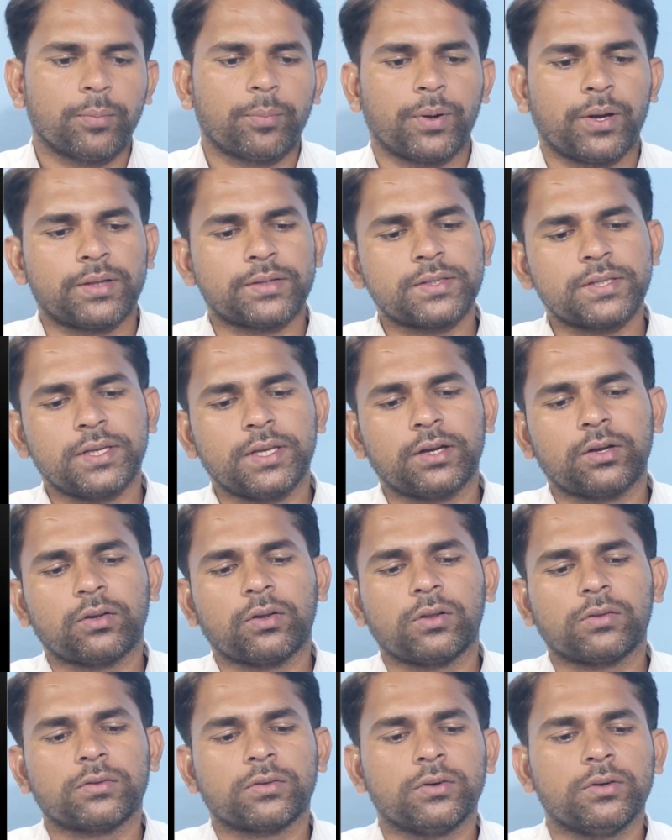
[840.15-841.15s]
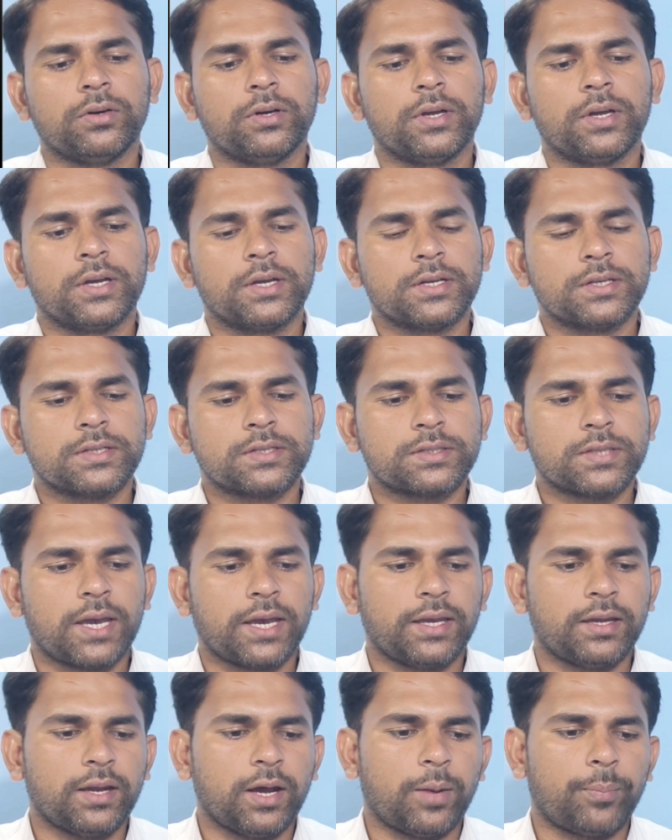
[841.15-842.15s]
plus here also
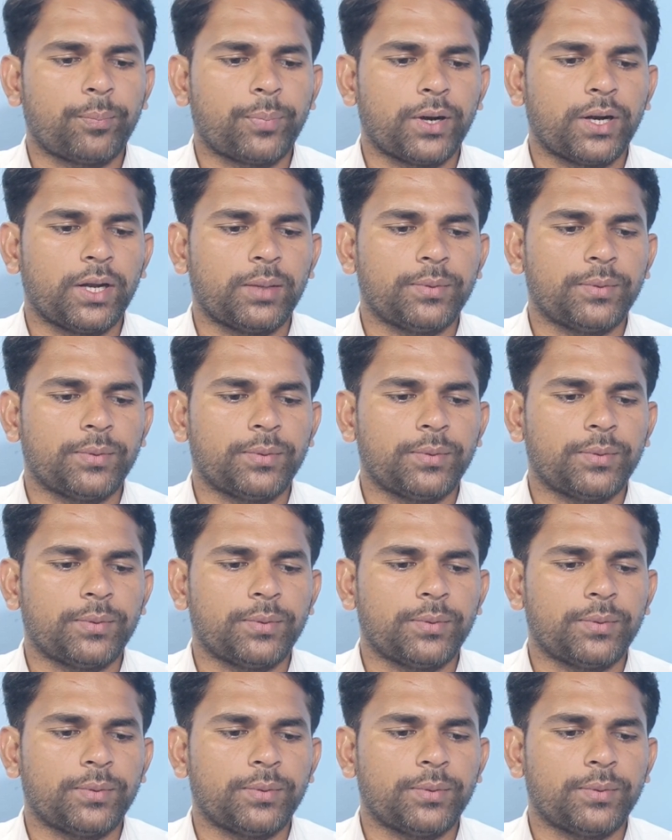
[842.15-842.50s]
sin upper